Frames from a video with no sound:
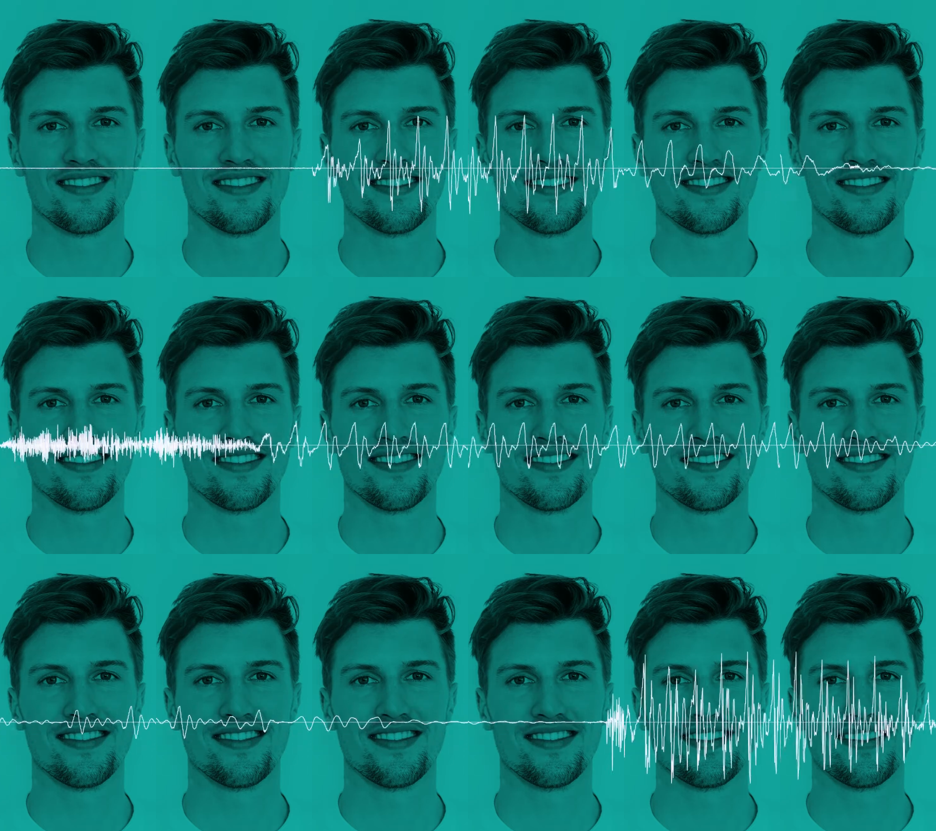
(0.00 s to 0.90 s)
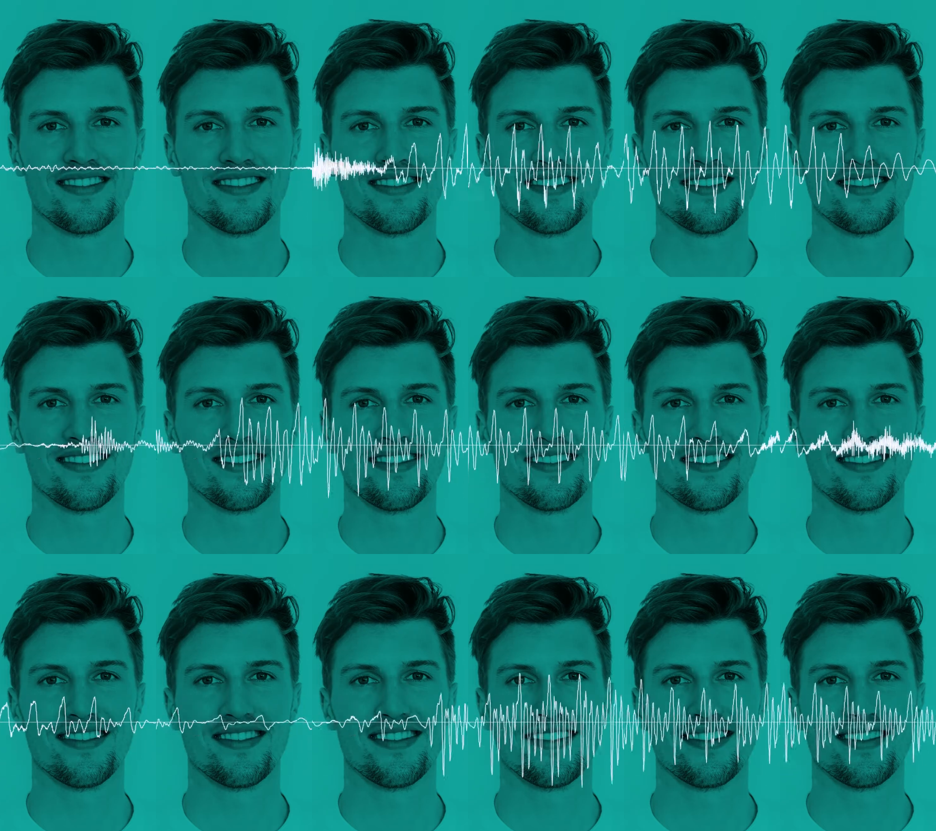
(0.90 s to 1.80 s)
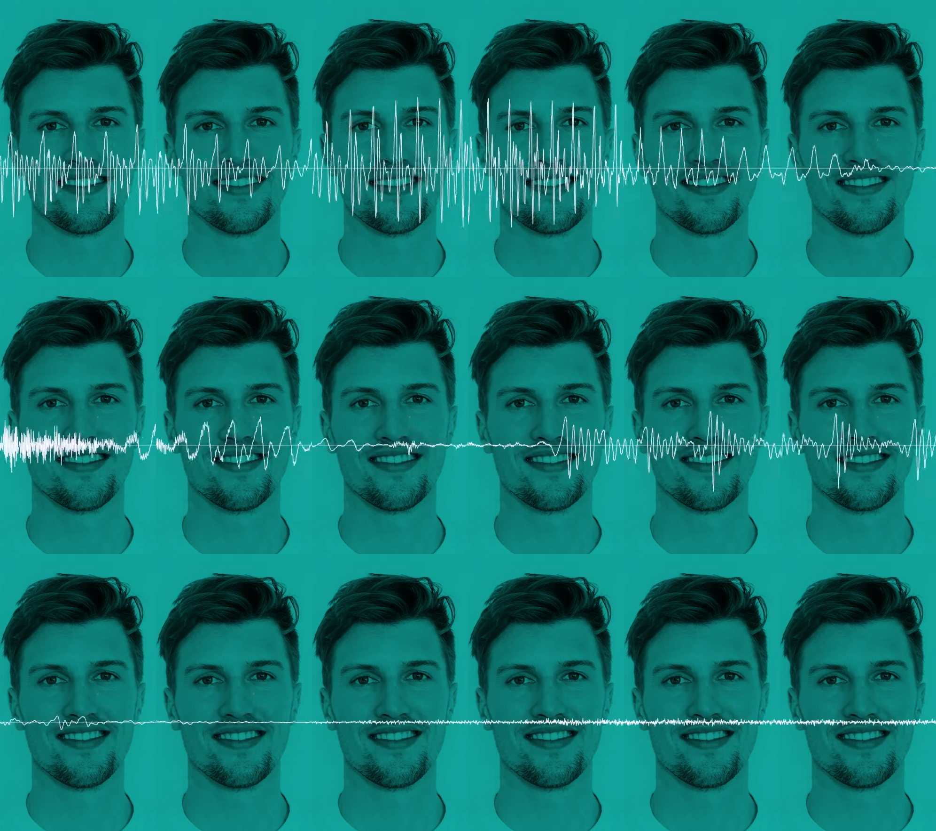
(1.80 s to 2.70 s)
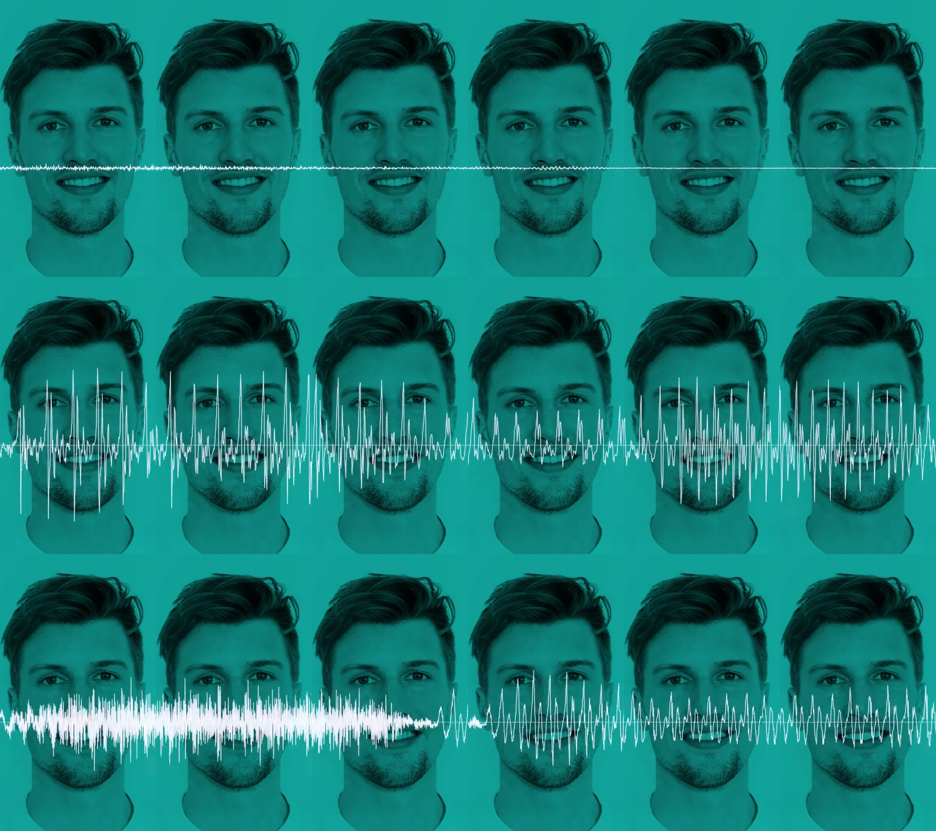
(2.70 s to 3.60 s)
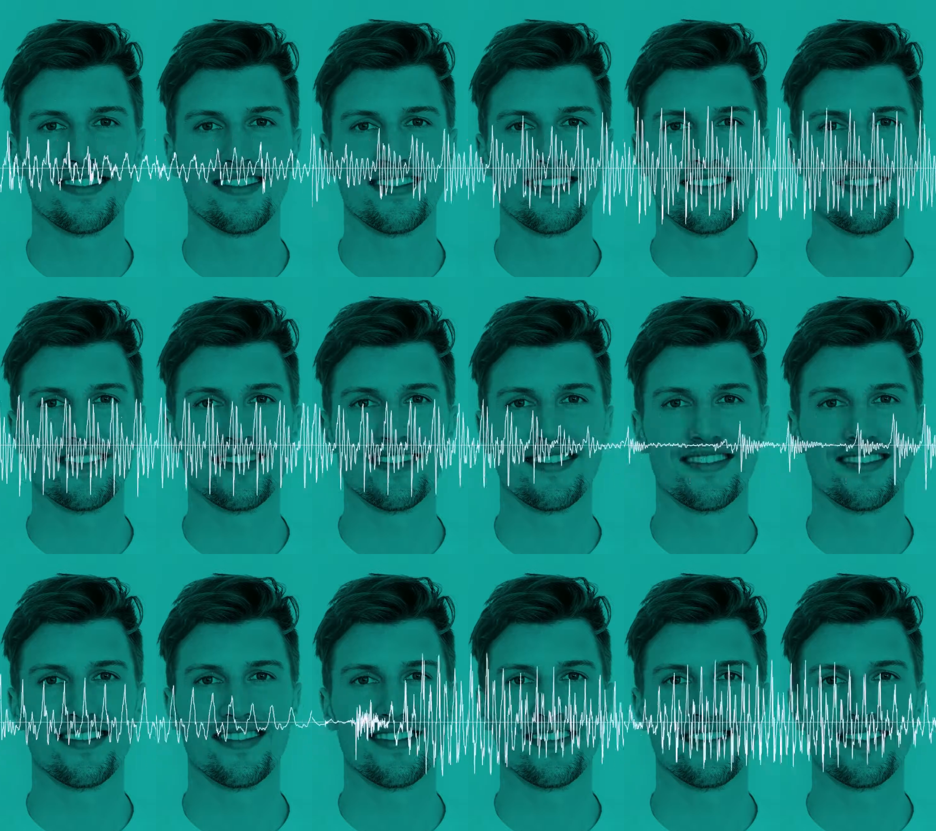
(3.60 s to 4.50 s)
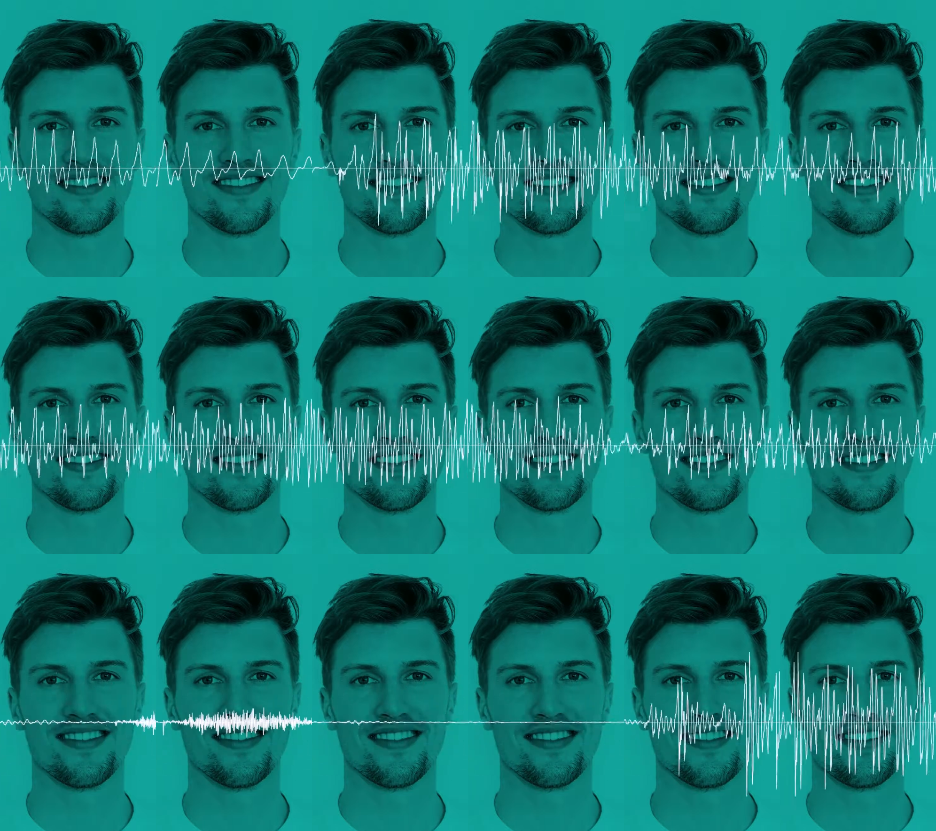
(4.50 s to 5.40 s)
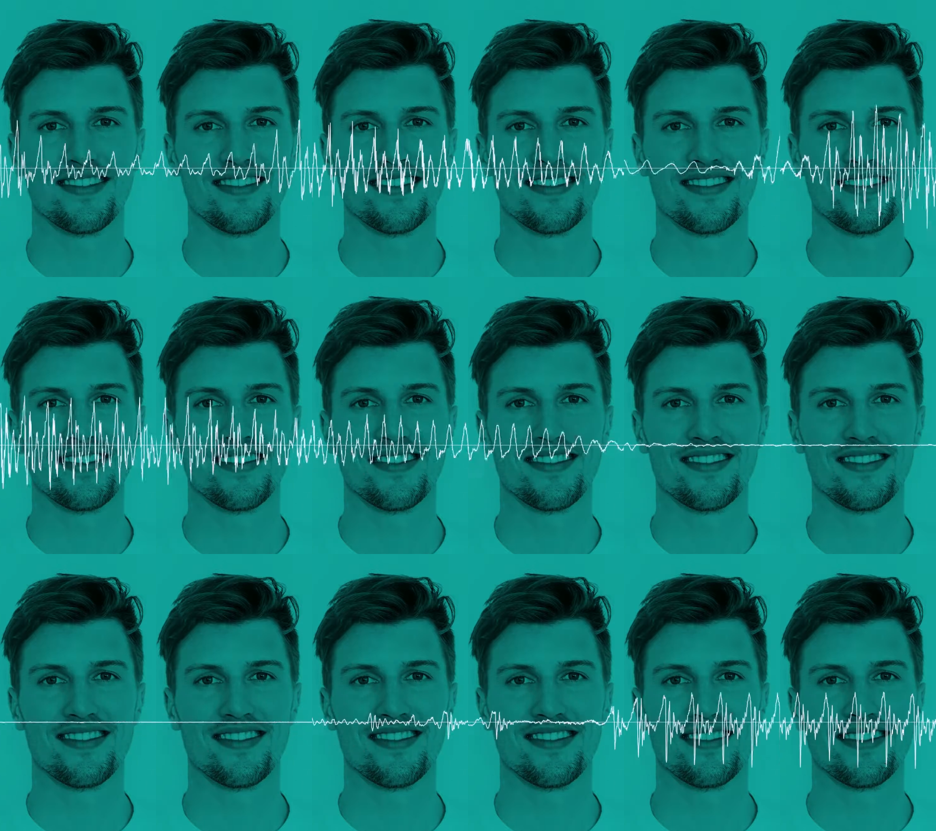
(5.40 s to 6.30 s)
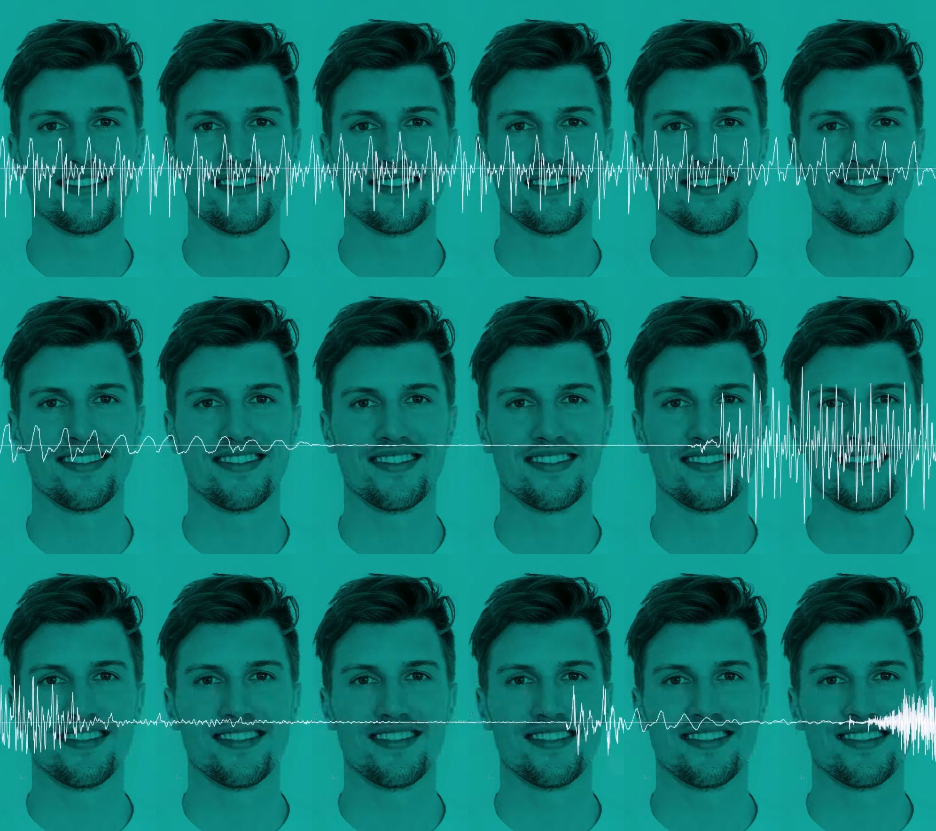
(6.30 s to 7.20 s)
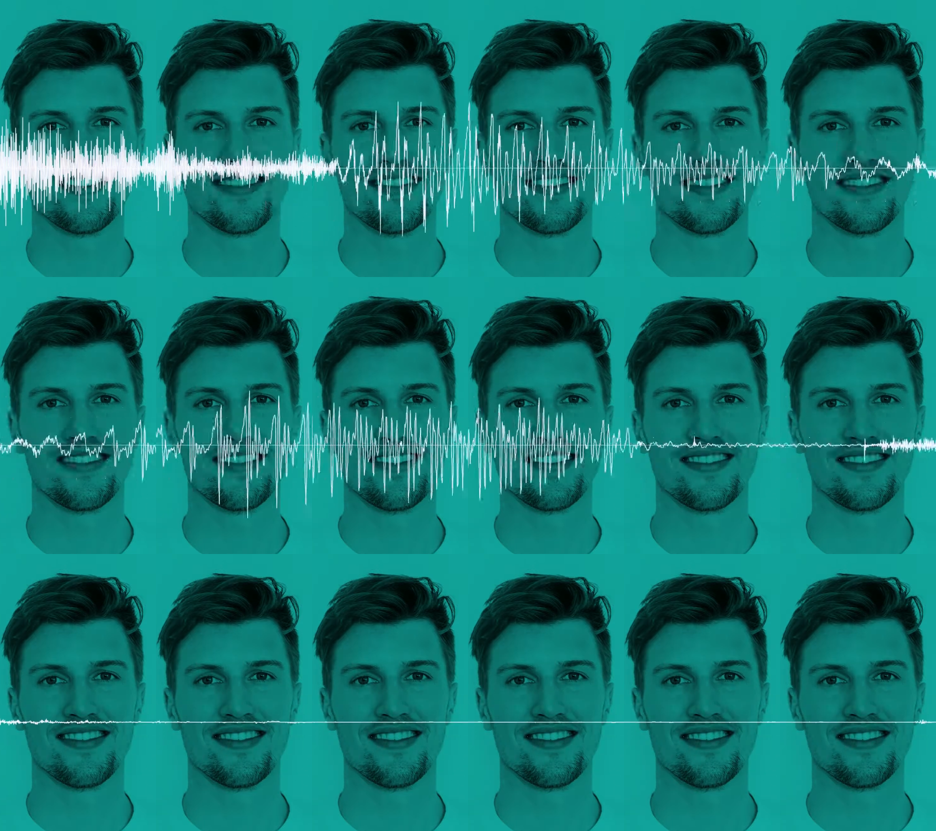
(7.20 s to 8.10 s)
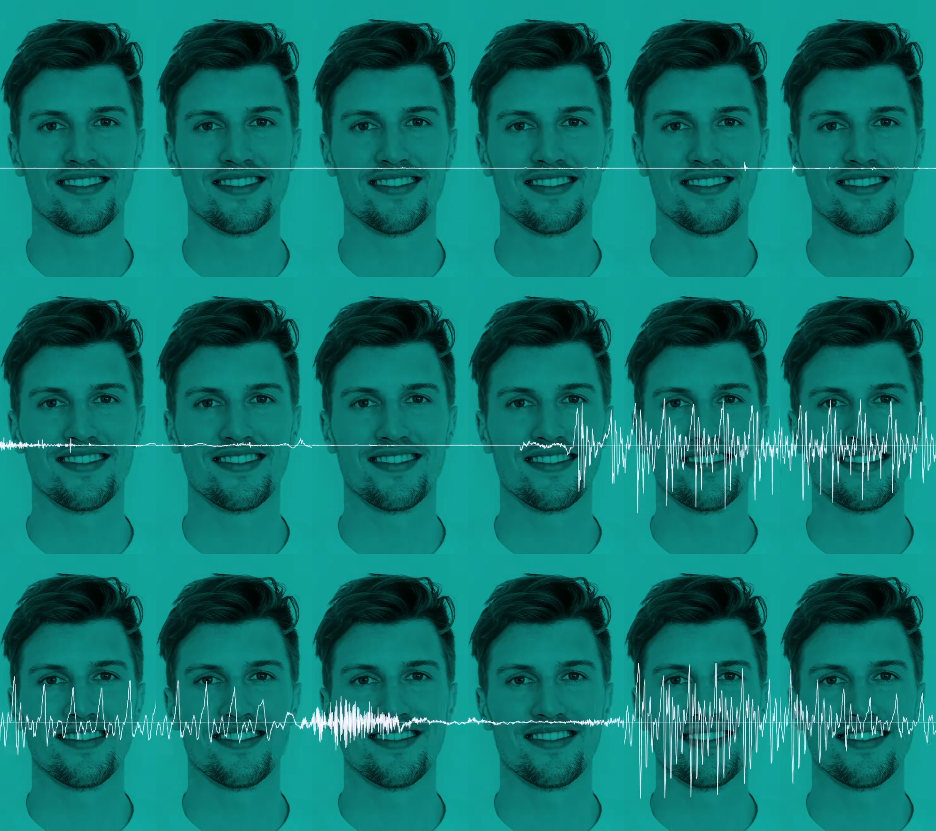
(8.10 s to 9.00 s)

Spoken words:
and to get to the goals where I want to go. And I must say, I'm getting better at it every day, but it's still hard, and it's